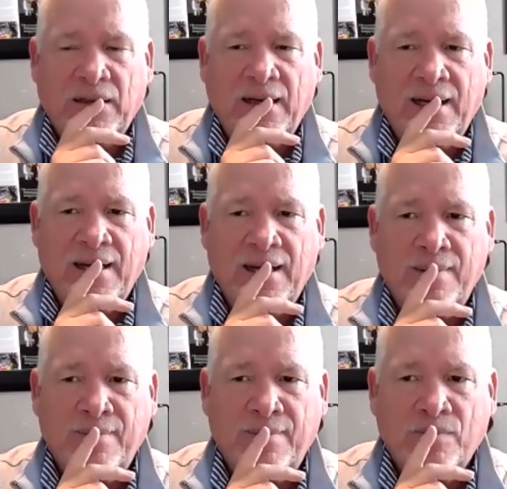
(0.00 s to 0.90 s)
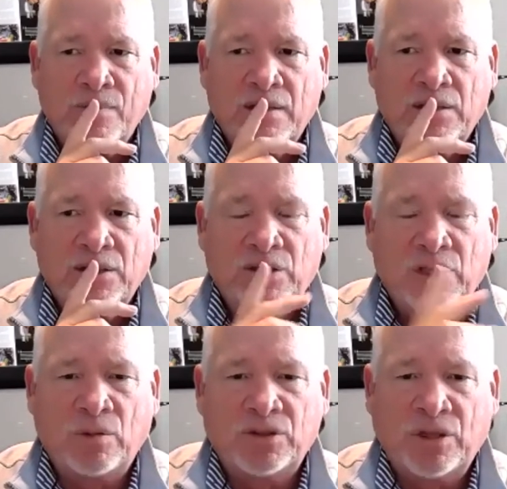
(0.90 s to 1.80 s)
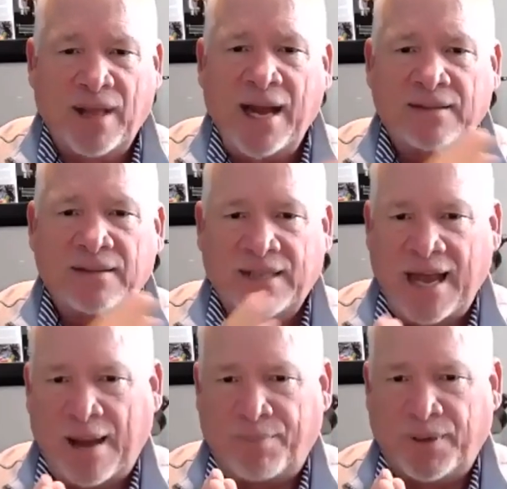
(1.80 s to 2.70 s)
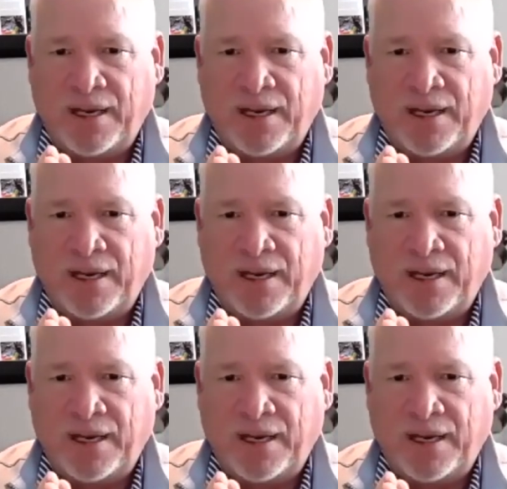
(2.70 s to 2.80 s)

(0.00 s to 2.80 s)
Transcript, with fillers: Um, so, so that has happened.